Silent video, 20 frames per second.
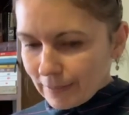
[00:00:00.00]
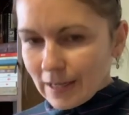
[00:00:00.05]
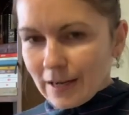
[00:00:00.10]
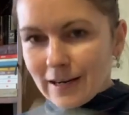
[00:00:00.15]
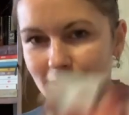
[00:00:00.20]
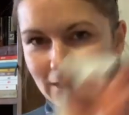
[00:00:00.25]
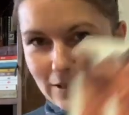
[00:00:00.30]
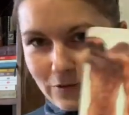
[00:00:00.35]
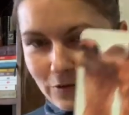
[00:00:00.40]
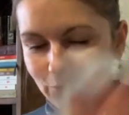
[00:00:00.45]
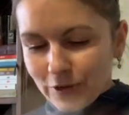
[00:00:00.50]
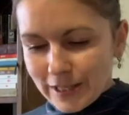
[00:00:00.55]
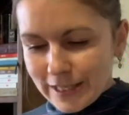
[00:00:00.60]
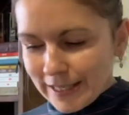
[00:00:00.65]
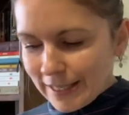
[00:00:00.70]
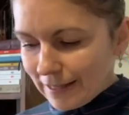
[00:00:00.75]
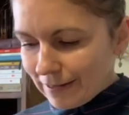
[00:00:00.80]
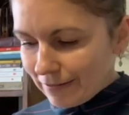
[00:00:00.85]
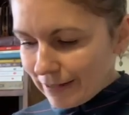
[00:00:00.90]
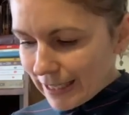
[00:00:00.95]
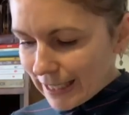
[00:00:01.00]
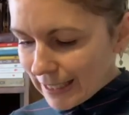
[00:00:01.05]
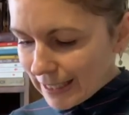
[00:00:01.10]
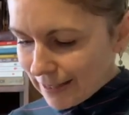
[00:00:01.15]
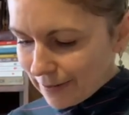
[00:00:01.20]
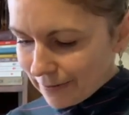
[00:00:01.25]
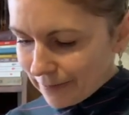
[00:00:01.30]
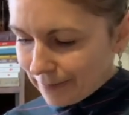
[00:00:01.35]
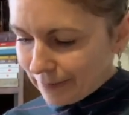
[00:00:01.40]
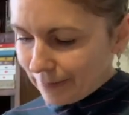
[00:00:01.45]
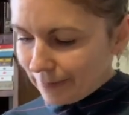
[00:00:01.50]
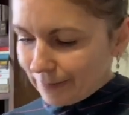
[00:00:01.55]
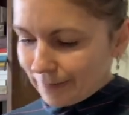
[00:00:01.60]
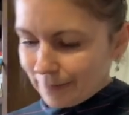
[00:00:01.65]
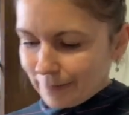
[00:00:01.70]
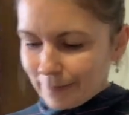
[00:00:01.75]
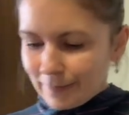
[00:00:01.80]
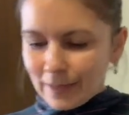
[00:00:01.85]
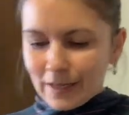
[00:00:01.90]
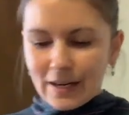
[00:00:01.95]
Card 14, right?
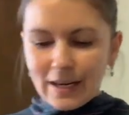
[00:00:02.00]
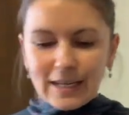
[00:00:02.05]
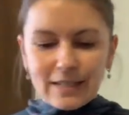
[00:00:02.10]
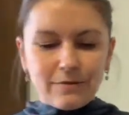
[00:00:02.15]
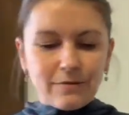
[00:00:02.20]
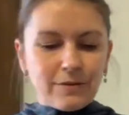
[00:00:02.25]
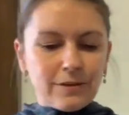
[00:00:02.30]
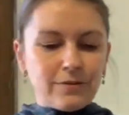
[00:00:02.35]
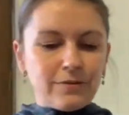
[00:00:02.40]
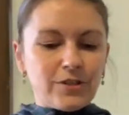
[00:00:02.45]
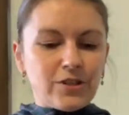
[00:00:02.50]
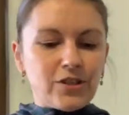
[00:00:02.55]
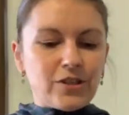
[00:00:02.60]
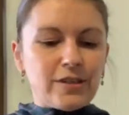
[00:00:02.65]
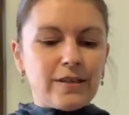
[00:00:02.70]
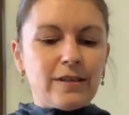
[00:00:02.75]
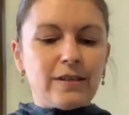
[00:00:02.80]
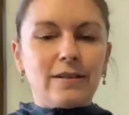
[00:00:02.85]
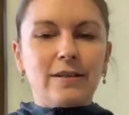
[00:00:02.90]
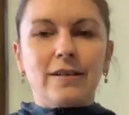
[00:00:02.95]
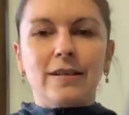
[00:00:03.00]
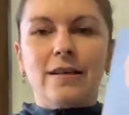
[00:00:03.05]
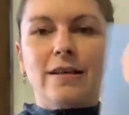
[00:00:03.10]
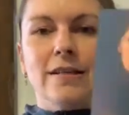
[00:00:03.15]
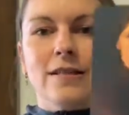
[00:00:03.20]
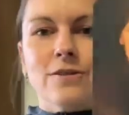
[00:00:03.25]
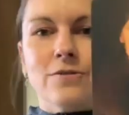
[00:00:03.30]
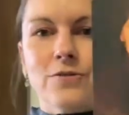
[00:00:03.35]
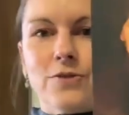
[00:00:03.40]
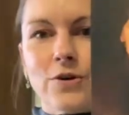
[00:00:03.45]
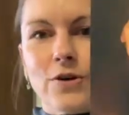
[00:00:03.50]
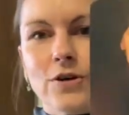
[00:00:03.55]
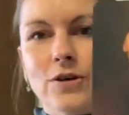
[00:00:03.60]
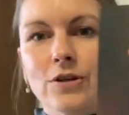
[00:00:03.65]
Card 15 is for